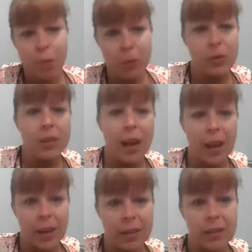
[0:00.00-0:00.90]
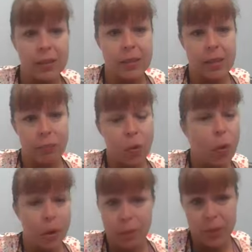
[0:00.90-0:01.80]
both sides
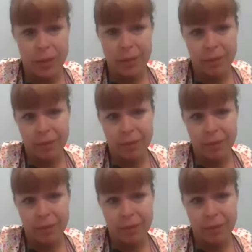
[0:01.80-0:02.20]
informed.